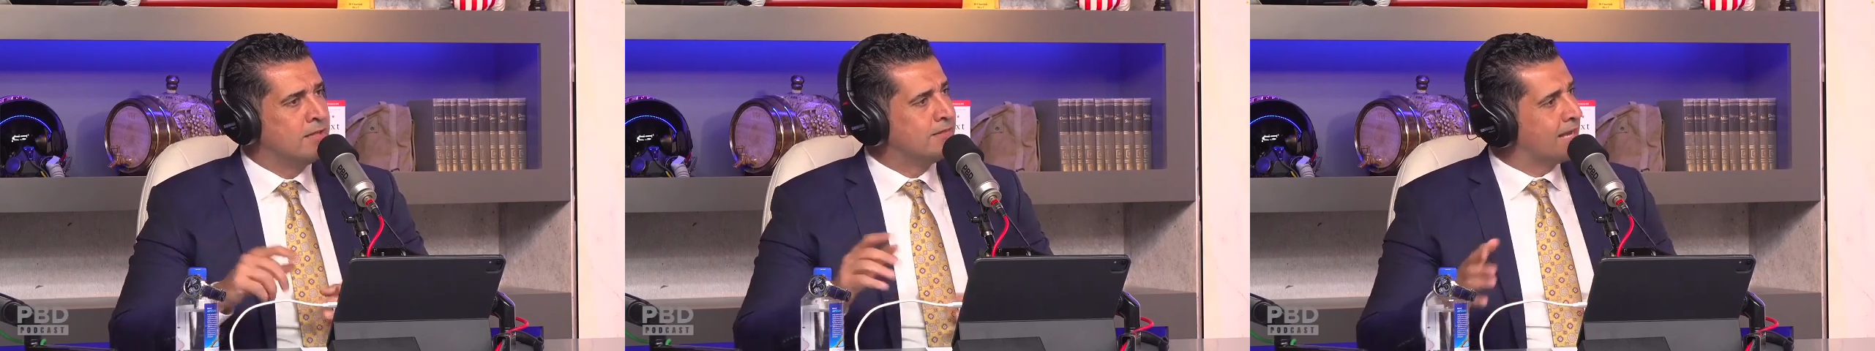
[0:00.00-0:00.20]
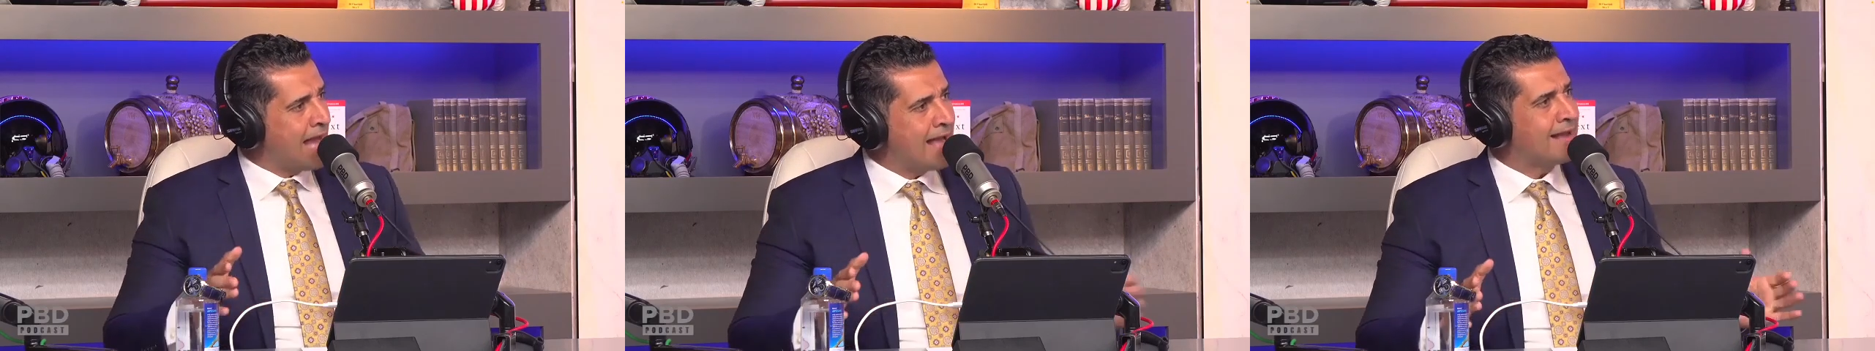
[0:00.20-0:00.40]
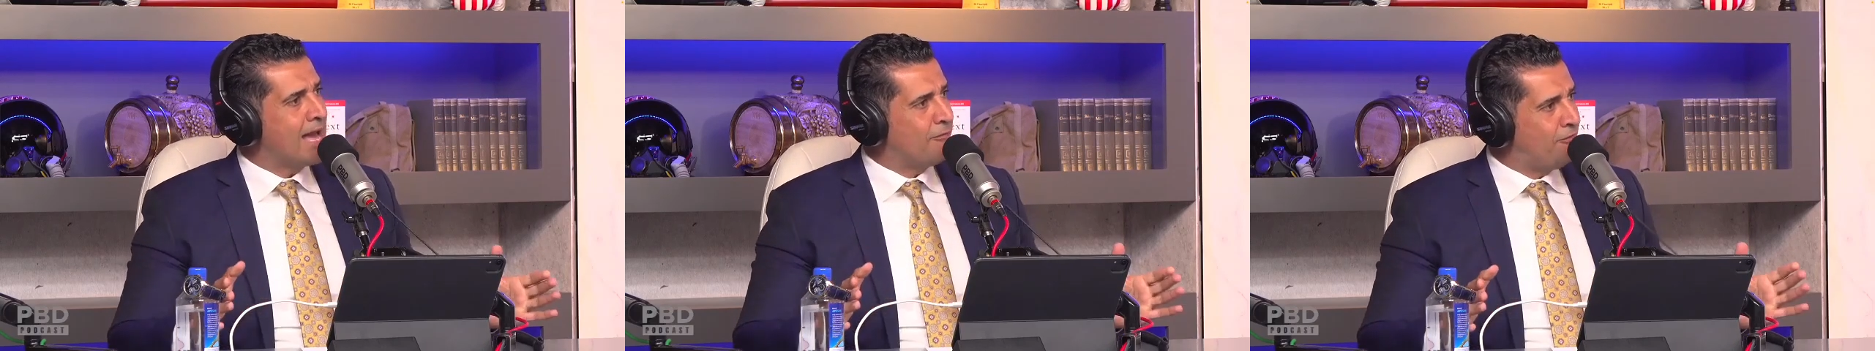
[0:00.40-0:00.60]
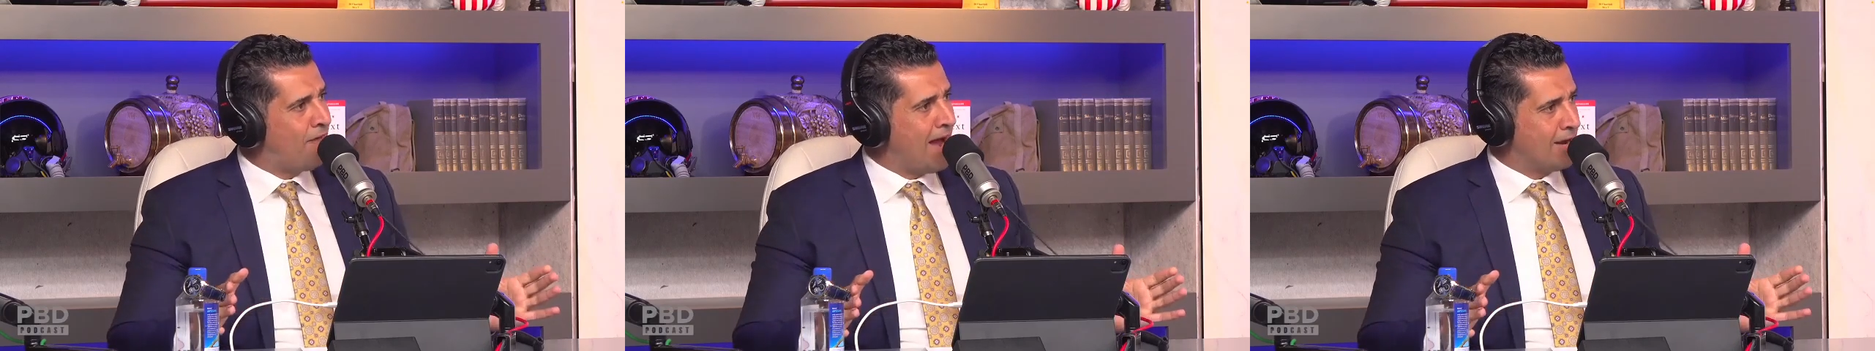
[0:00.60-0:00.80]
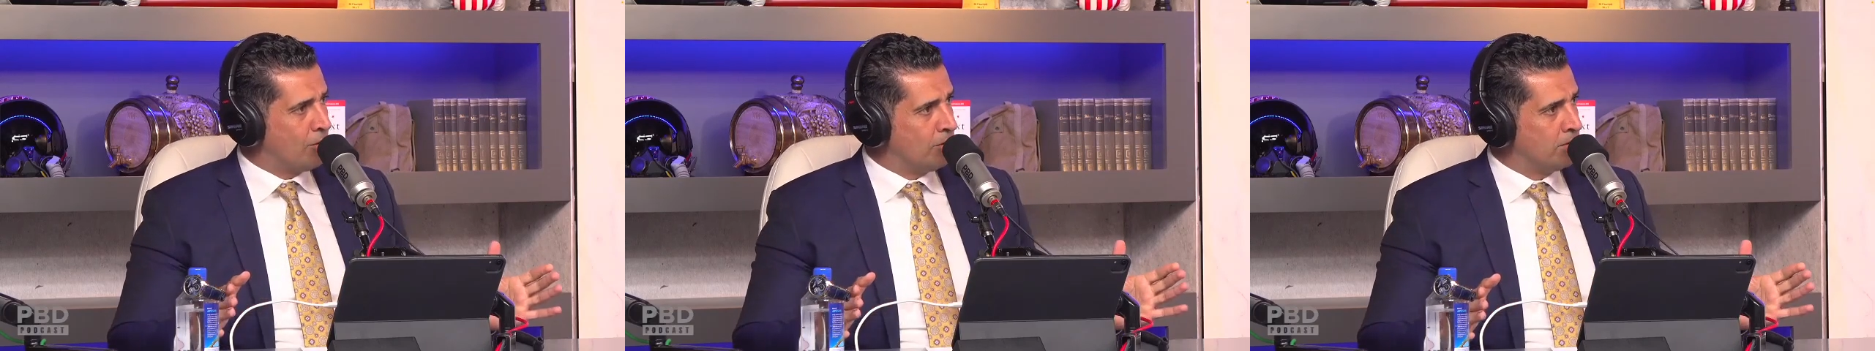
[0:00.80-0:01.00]
The guy got
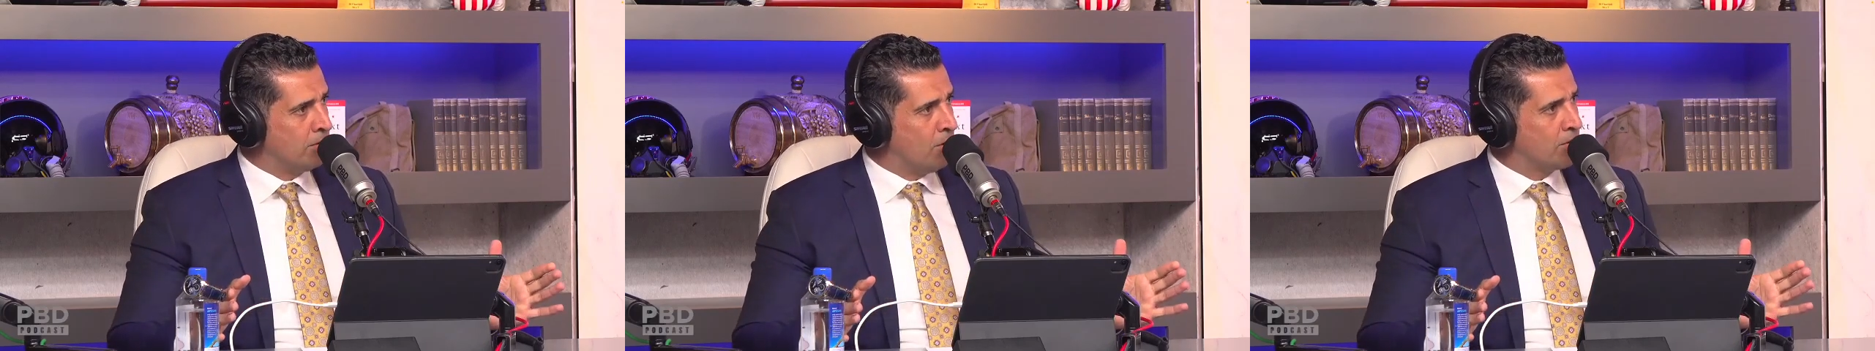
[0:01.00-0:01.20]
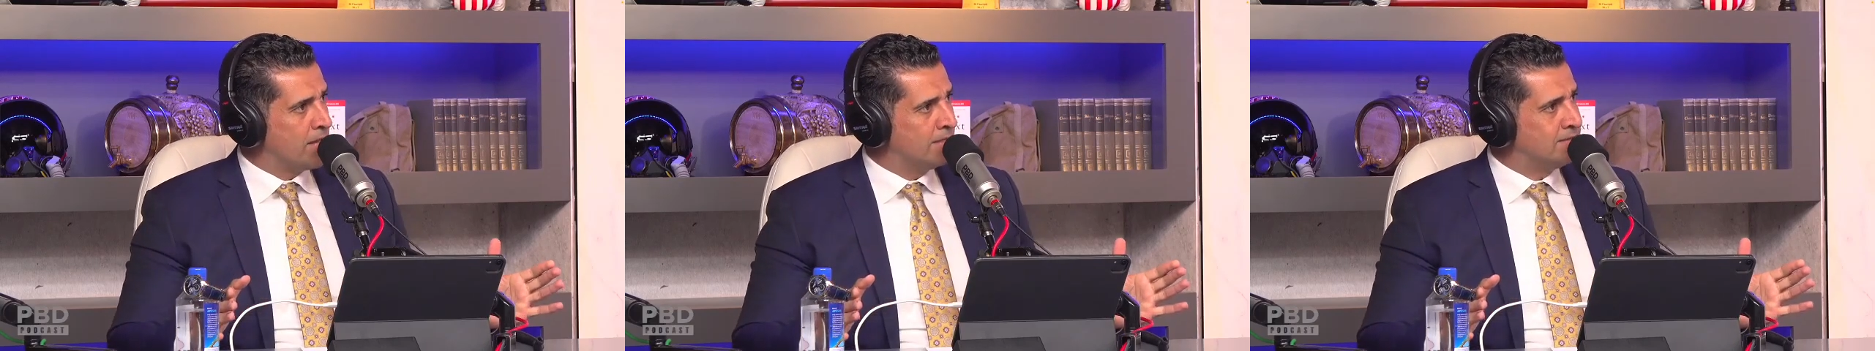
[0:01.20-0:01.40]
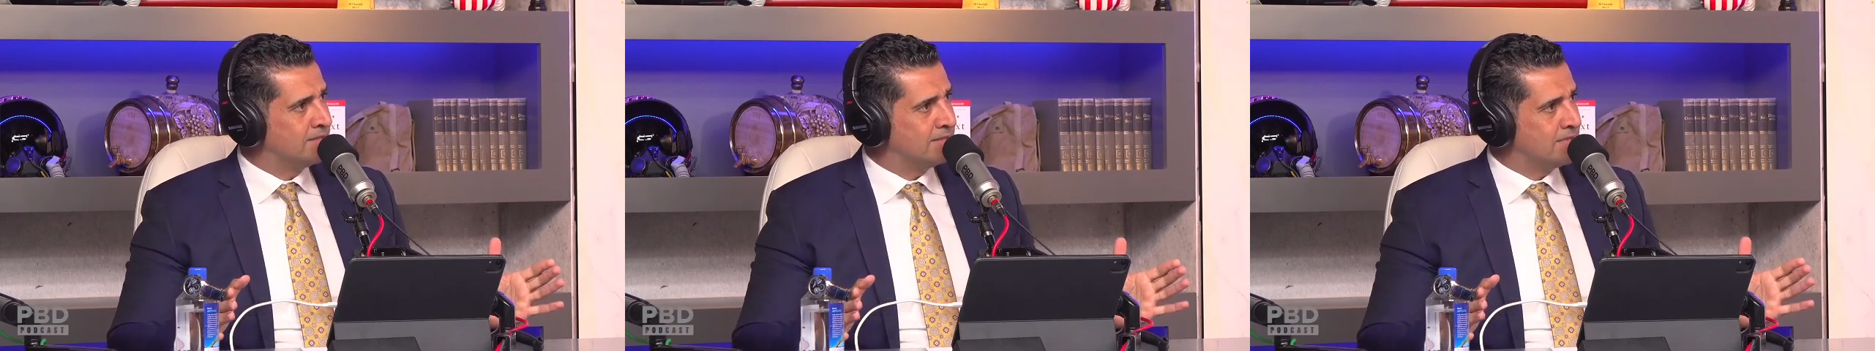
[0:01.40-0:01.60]
fired, okay?